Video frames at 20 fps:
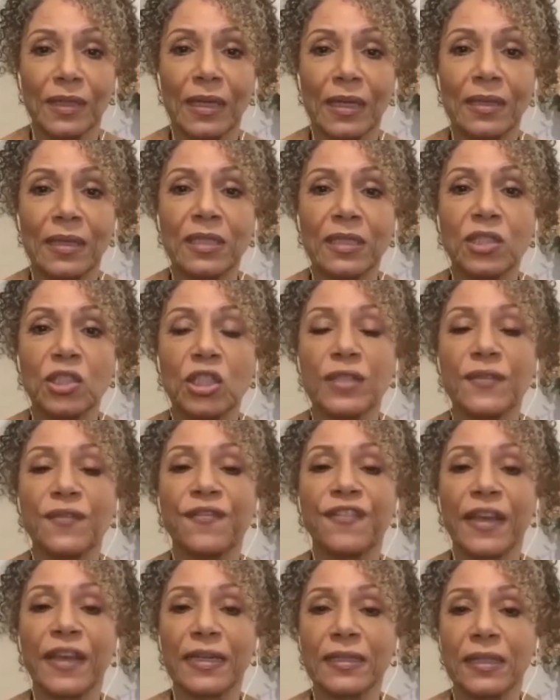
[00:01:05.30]
And this just
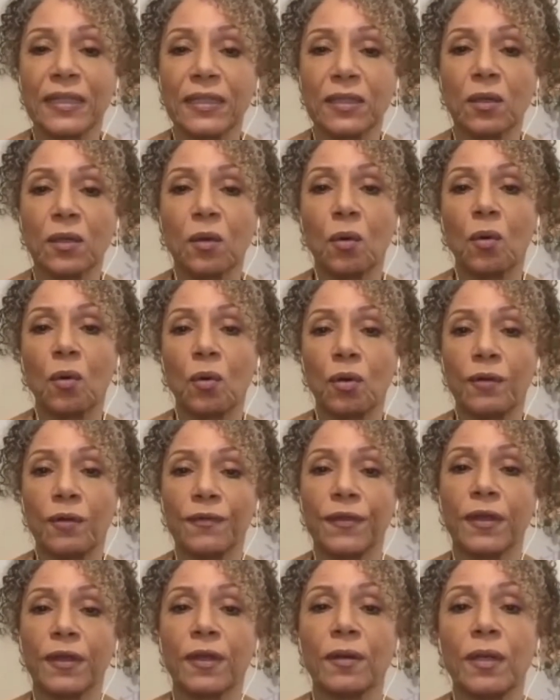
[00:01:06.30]
fixes all
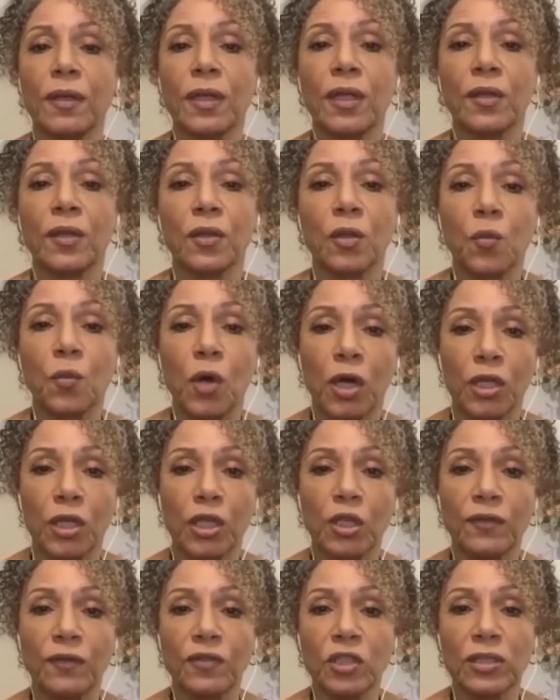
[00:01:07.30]
of the work
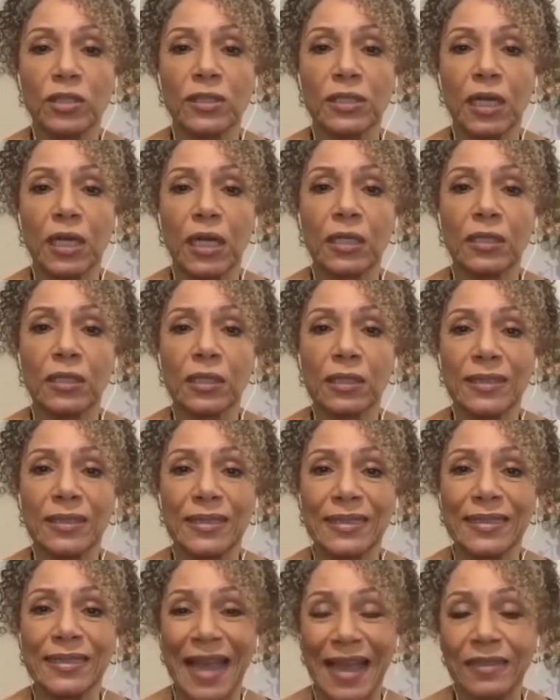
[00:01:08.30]
that you've just done and
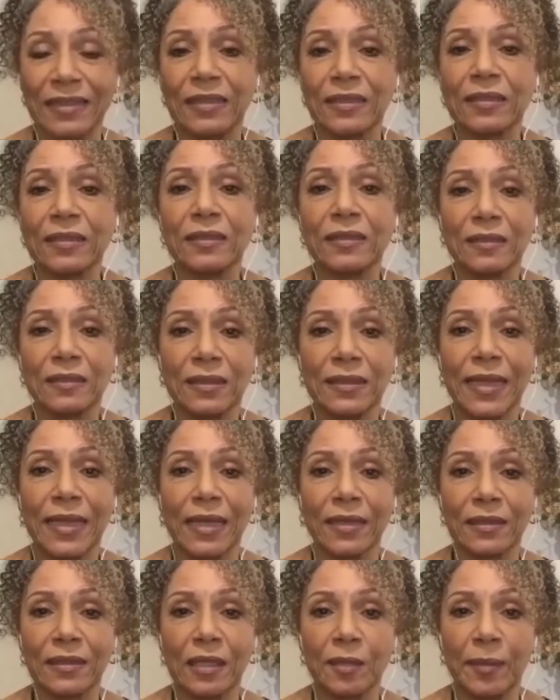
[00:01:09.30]
sets
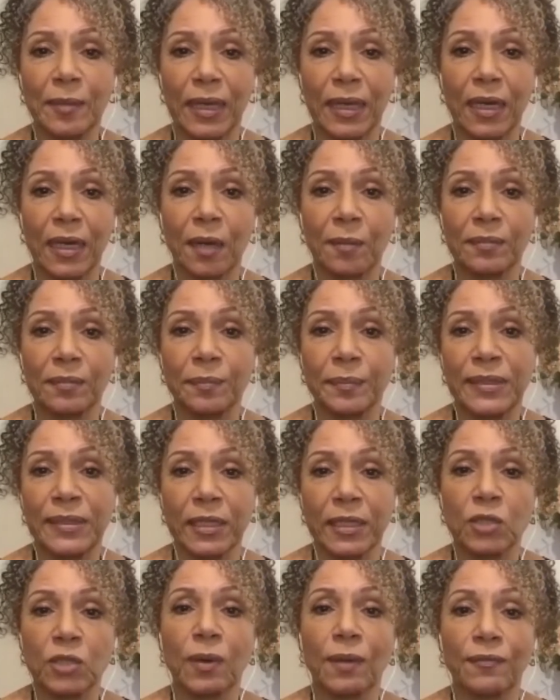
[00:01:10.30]
the makeup and
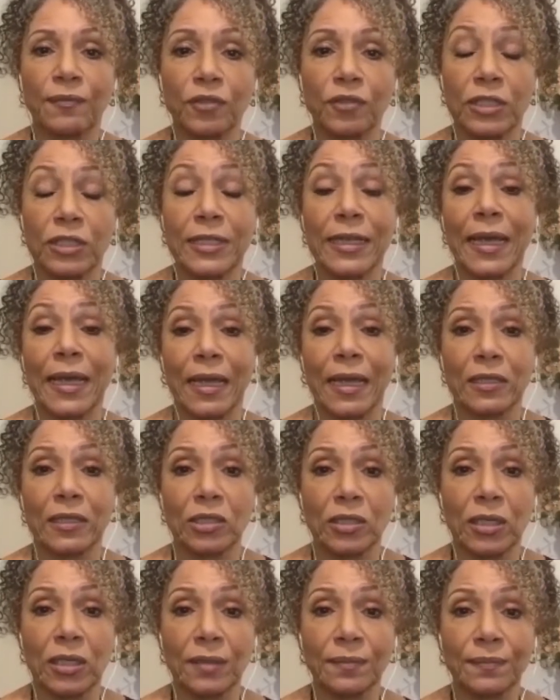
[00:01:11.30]
sets you up for the day,
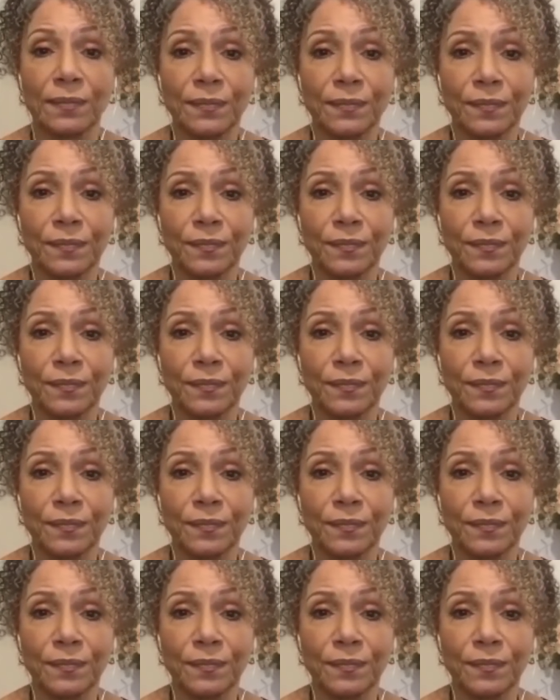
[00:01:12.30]
actually.